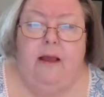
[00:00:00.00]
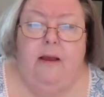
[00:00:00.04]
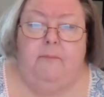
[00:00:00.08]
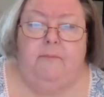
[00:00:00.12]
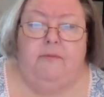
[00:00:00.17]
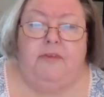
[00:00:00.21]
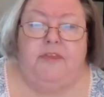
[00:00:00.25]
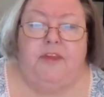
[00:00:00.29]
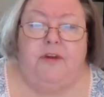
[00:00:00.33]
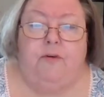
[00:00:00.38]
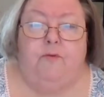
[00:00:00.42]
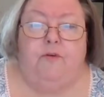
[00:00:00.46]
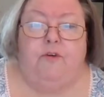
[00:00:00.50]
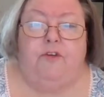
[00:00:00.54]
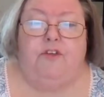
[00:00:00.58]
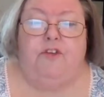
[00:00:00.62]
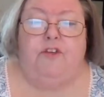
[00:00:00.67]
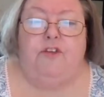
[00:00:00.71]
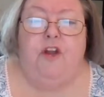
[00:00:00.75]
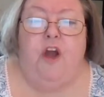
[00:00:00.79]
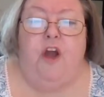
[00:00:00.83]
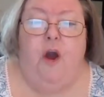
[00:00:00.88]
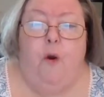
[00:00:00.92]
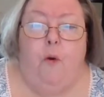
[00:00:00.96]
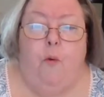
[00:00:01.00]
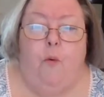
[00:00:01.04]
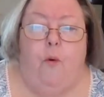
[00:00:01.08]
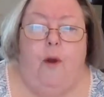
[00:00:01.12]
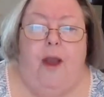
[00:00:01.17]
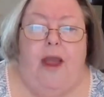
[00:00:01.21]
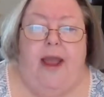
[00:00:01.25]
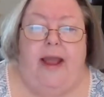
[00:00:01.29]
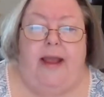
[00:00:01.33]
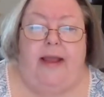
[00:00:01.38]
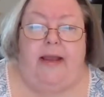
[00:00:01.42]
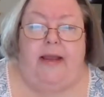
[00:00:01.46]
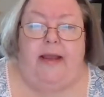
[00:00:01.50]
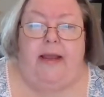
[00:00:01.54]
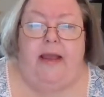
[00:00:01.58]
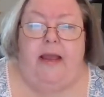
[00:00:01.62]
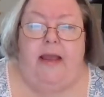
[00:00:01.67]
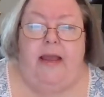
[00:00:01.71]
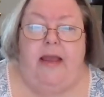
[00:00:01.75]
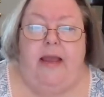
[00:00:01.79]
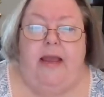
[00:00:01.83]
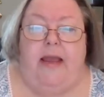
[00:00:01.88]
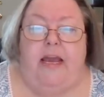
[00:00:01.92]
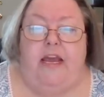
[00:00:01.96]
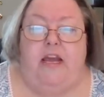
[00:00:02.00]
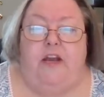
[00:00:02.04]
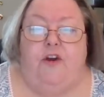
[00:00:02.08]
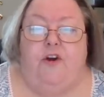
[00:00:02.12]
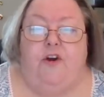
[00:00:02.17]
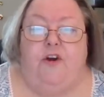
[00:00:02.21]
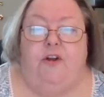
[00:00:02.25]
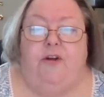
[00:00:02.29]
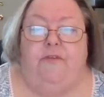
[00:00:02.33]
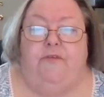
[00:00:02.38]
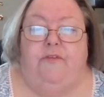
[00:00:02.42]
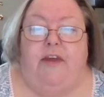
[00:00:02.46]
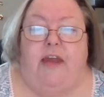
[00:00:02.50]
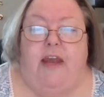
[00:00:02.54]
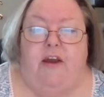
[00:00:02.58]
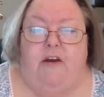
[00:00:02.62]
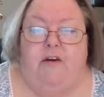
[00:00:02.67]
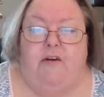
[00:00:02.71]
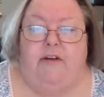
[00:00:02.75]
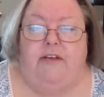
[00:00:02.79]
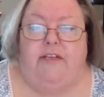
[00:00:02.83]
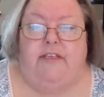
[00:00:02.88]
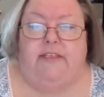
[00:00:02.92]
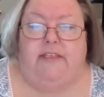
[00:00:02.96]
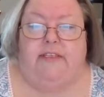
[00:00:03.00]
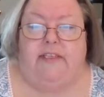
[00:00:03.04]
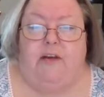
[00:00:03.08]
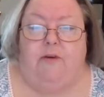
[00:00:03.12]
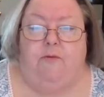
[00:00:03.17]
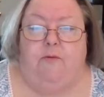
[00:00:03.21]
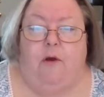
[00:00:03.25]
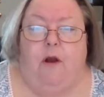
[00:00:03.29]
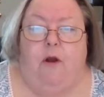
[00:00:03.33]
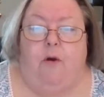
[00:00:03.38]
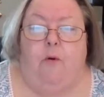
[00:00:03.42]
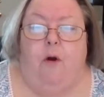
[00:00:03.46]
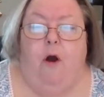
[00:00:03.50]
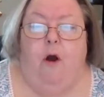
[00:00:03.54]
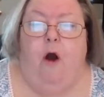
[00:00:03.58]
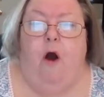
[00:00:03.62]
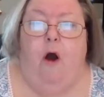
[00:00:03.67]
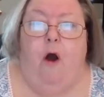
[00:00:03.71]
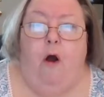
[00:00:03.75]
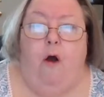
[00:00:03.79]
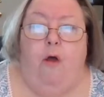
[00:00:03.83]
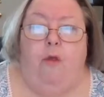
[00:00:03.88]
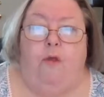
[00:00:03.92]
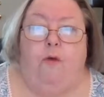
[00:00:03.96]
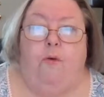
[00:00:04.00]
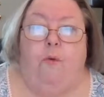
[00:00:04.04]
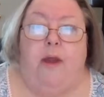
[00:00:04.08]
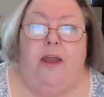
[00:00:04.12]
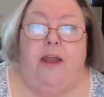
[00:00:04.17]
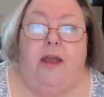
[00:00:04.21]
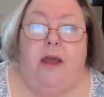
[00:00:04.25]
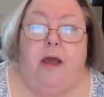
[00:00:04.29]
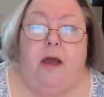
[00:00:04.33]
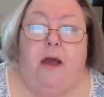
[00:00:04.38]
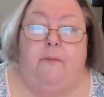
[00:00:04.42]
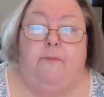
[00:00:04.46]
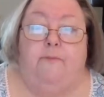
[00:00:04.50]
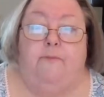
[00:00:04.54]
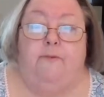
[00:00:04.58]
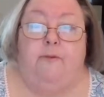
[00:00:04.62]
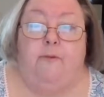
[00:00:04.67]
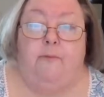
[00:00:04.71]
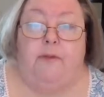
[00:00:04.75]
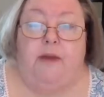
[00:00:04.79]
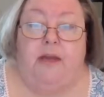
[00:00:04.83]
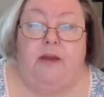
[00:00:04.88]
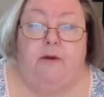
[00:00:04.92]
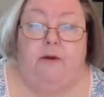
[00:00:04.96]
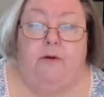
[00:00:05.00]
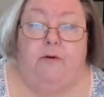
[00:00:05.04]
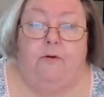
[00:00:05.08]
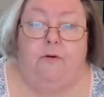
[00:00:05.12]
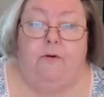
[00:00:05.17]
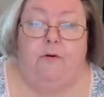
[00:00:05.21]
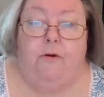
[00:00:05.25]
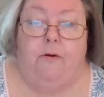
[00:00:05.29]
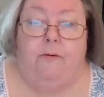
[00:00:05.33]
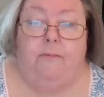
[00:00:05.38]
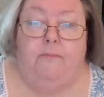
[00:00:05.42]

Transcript: but there was no way he could have carried Zero all the way up from here.